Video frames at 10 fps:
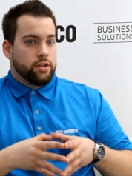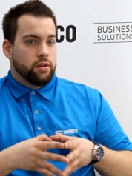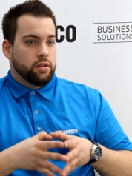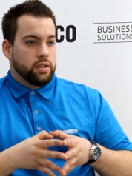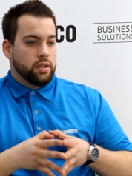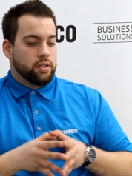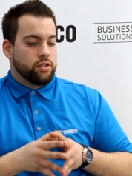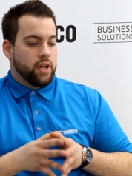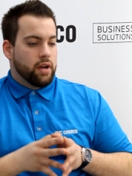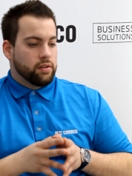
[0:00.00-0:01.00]
sure that these
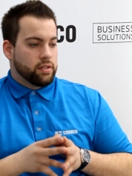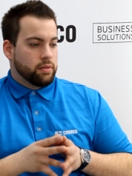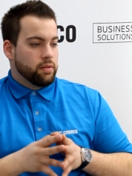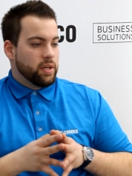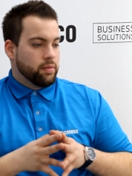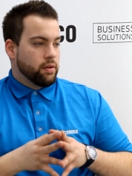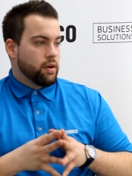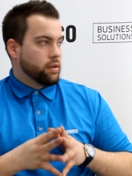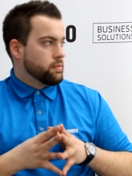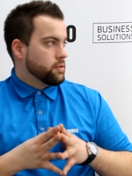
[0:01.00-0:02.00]
channels to communicate with your
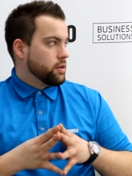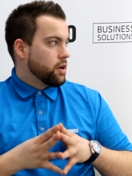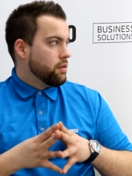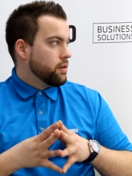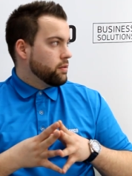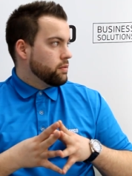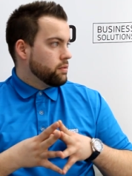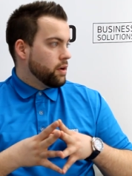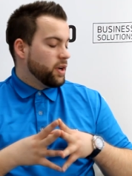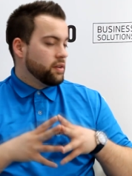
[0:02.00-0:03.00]
customers are covered,
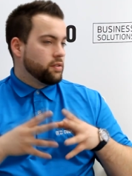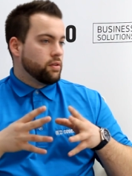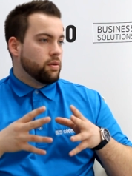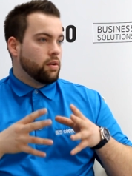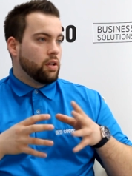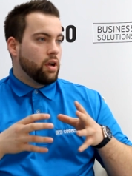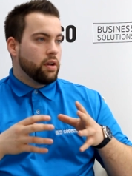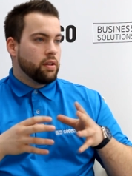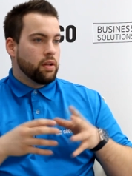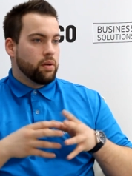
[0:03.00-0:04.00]
right? So a lot of
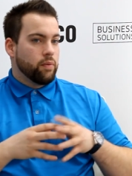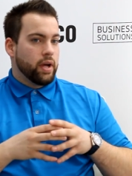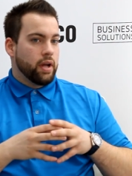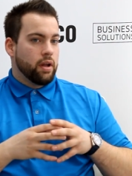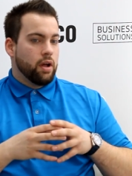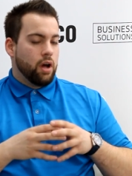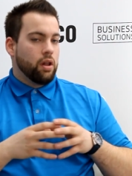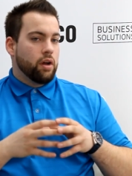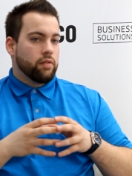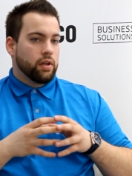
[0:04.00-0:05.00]
the way, a lot
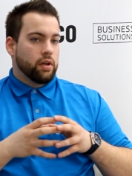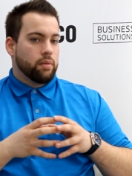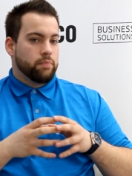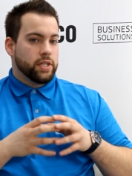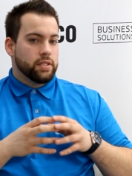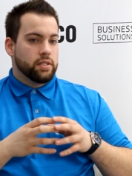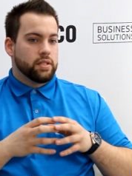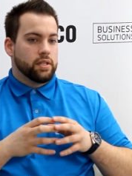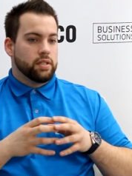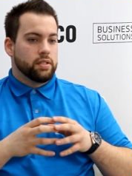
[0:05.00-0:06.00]
of the
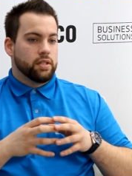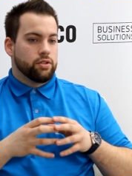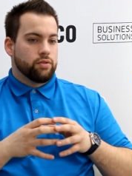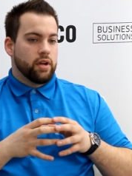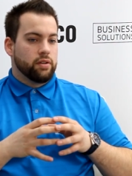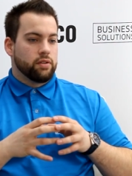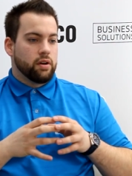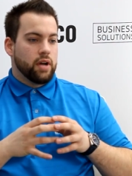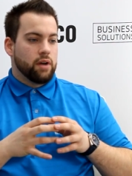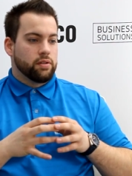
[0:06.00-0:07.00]
businesses and trends are now